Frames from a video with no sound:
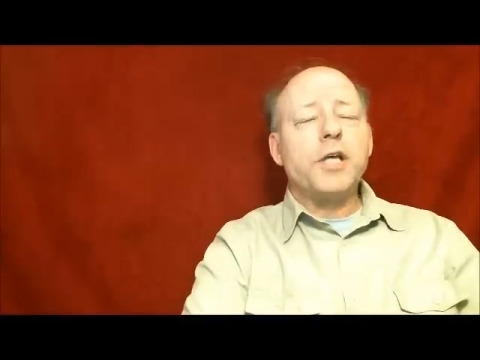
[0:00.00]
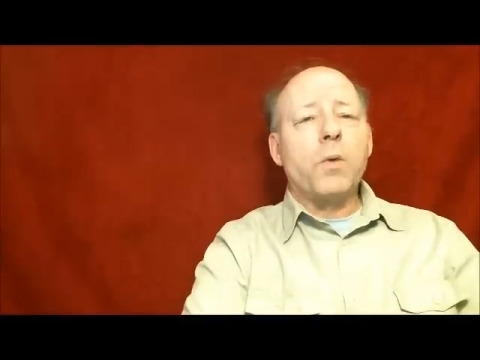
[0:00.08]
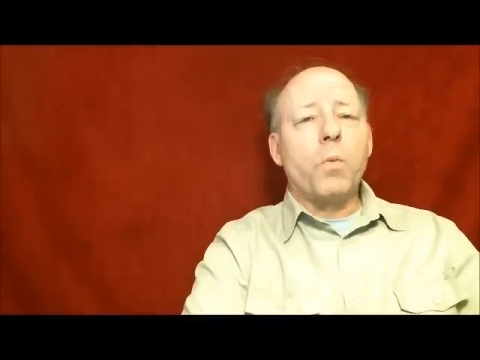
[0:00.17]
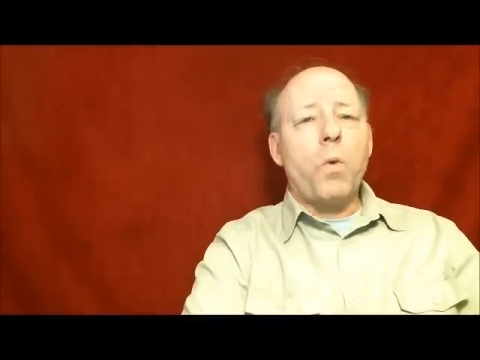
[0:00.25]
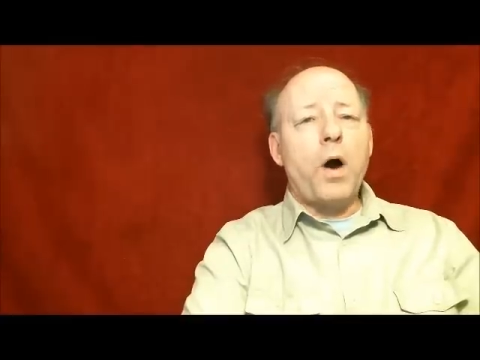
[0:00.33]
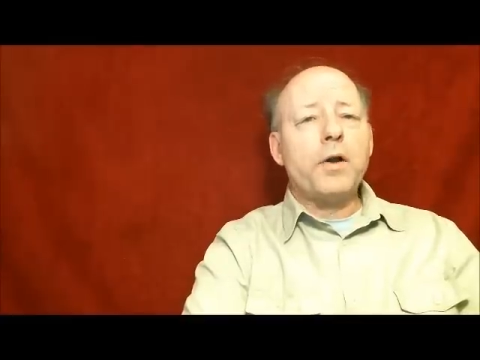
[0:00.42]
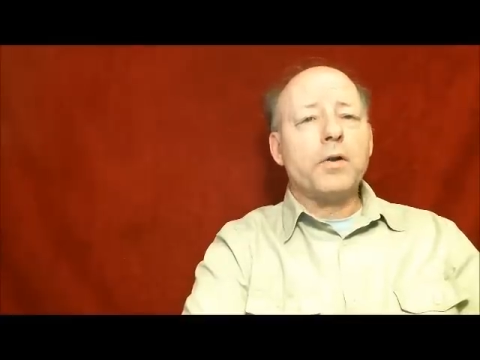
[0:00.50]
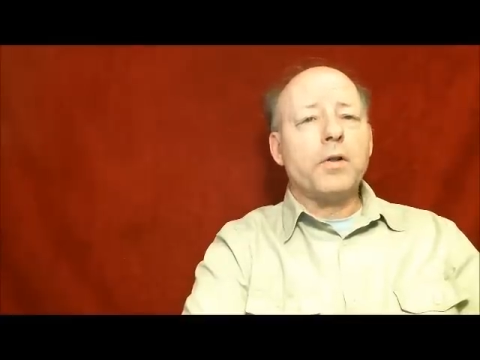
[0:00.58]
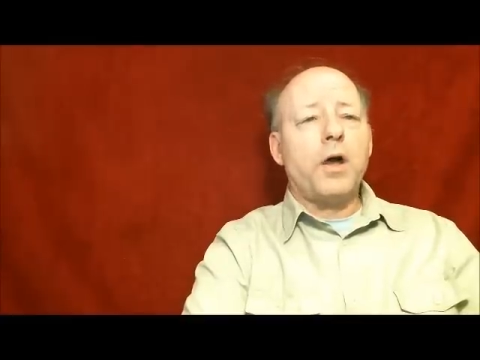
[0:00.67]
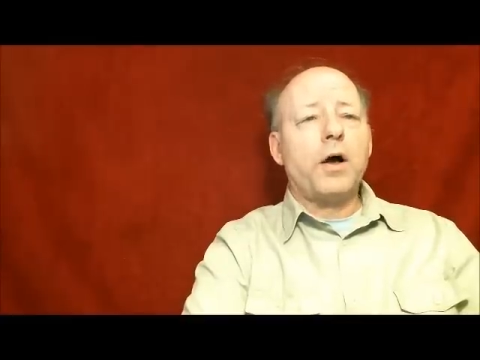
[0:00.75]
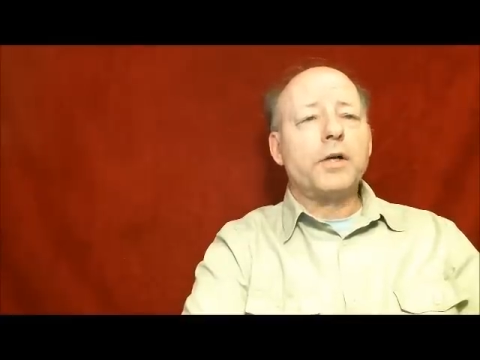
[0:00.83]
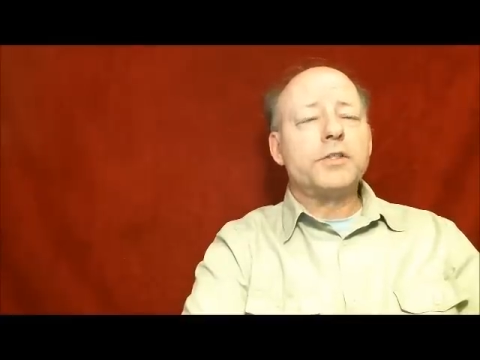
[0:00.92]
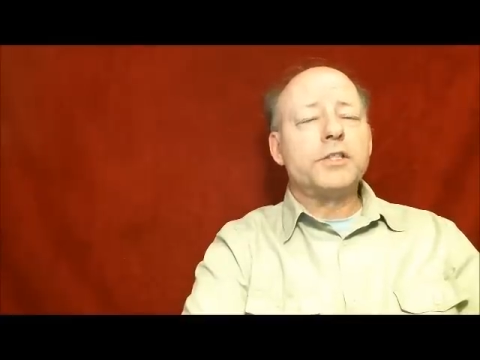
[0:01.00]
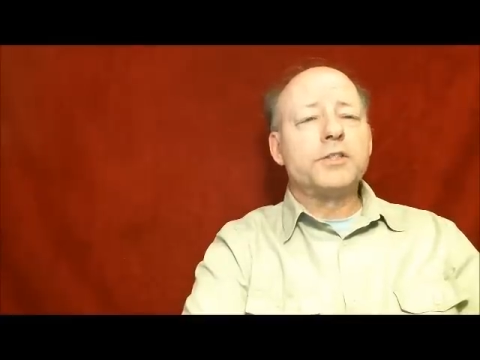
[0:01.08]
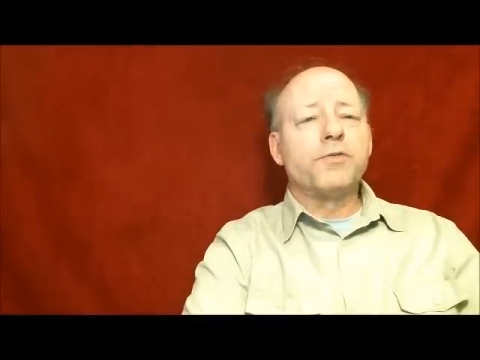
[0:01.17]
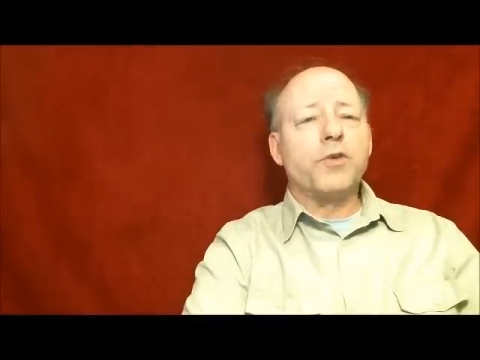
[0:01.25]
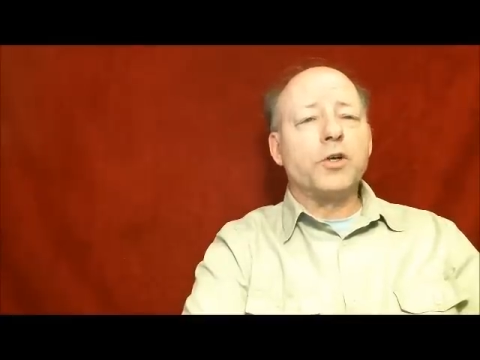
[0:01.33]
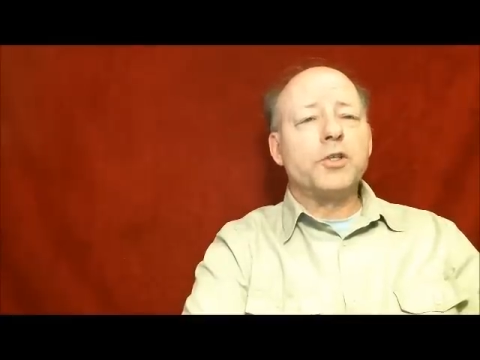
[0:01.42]
and water locks is
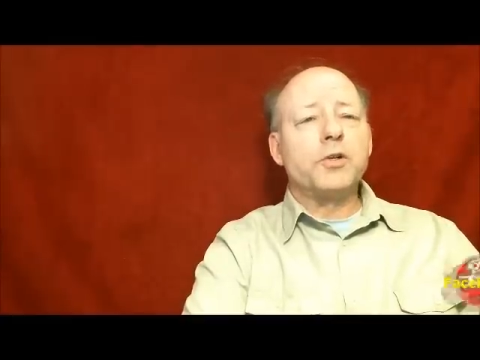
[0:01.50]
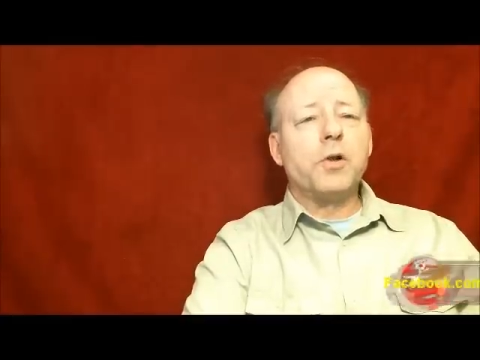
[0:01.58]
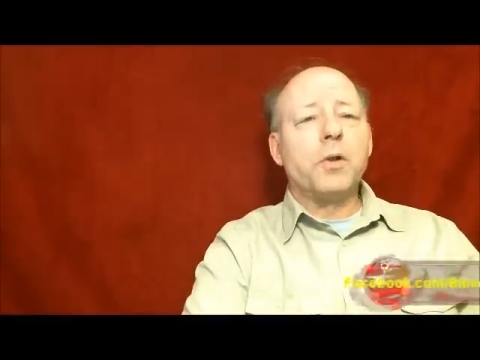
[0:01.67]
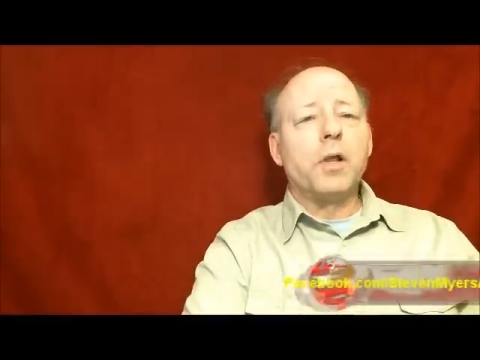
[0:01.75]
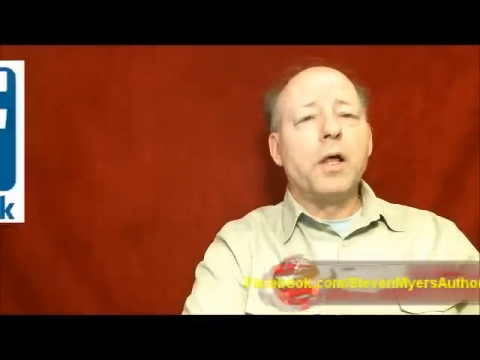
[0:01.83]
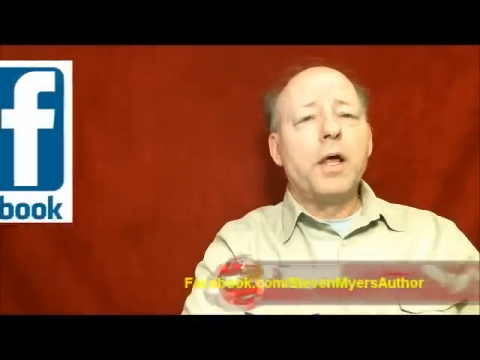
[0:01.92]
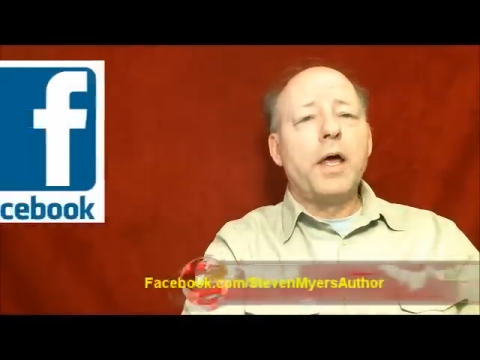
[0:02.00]
versatile